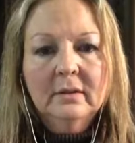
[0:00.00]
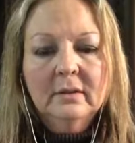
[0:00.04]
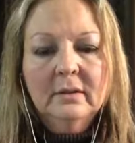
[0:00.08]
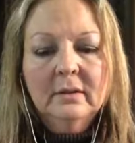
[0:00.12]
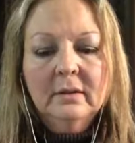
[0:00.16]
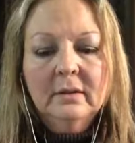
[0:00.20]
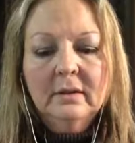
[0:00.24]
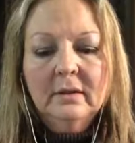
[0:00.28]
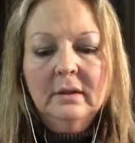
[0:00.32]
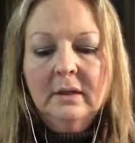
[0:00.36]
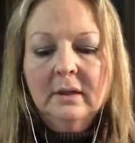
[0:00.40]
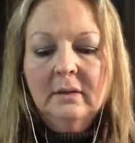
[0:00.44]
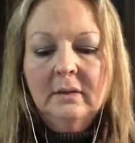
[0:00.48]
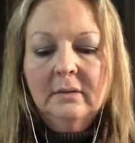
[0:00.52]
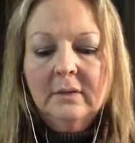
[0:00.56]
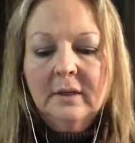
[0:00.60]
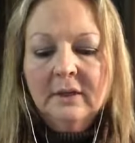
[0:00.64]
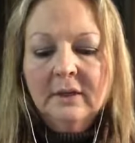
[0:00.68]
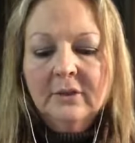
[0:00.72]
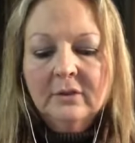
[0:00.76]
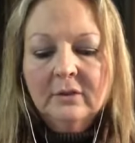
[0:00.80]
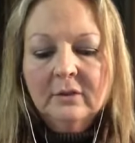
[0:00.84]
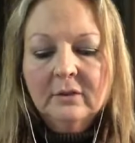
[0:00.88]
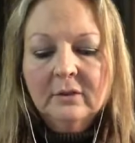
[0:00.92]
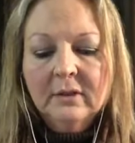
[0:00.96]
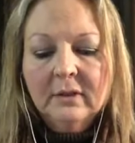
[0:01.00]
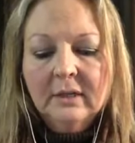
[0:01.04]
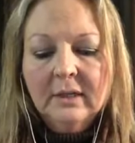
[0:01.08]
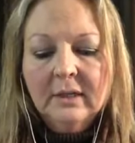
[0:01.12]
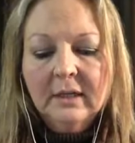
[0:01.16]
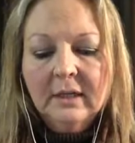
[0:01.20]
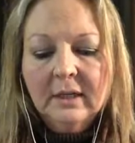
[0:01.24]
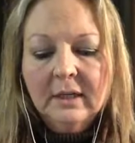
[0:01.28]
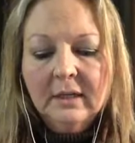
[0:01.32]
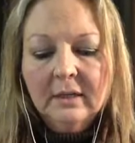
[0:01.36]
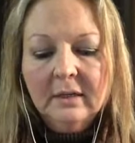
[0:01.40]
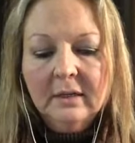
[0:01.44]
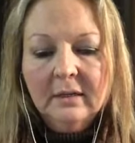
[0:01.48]
And I want you to
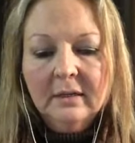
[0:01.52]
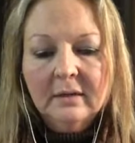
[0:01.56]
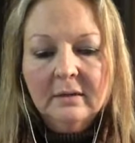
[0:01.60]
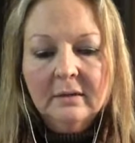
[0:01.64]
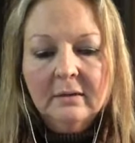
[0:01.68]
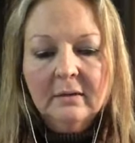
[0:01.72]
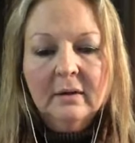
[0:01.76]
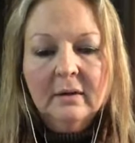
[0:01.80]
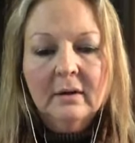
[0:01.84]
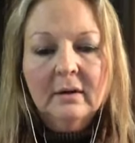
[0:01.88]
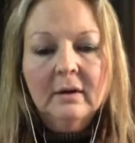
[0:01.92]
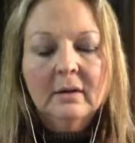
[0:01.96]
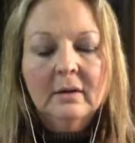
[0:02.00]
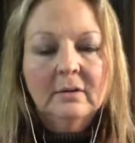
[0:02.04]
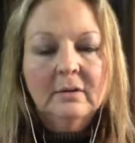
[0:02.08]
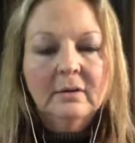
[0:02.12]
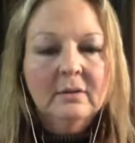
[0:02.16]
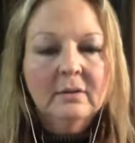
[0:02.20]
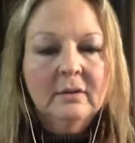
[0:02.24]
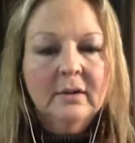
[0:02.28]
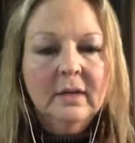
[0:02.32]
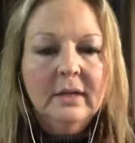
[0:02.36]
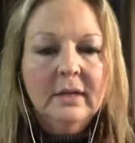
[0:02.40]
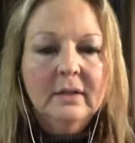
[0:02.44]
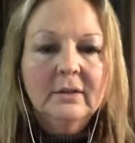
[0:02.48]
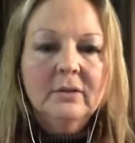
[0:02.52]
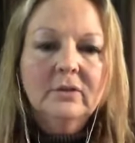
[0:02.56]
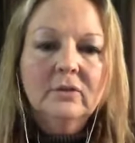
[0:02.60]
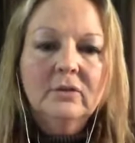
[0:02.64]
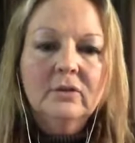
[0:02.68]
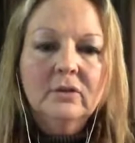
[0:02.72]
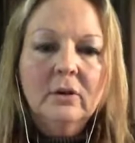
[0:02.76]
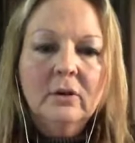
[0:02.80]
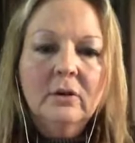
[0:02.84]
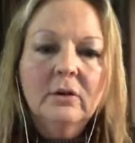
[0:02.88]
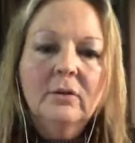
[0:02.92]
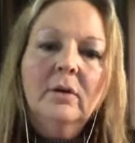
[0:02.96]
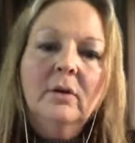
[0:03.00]
hear, although that is
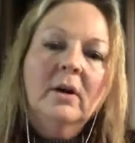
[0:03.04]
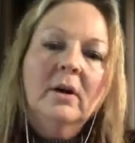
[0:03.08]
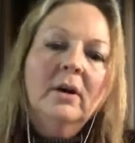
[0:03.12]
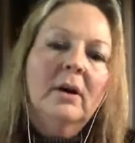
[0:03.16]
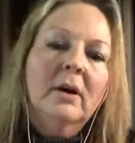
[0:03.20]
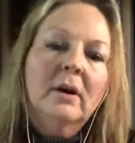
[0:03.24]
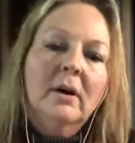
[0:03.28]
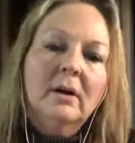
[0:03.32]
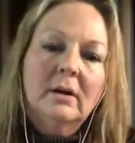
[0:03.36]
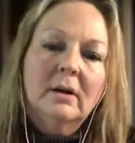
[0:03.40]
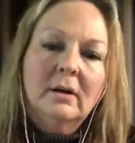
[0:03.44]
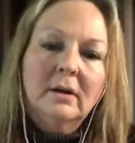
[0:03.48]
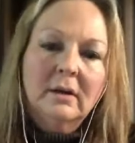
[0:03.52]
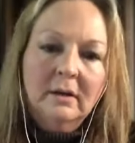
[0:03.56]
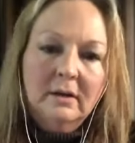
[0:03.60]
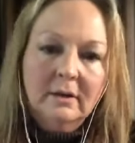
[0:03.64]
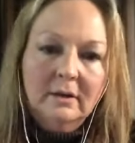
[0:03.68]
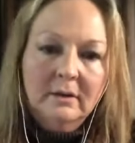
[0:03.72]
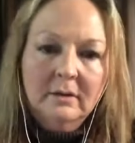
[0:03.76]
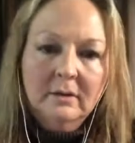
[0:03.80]
so hard,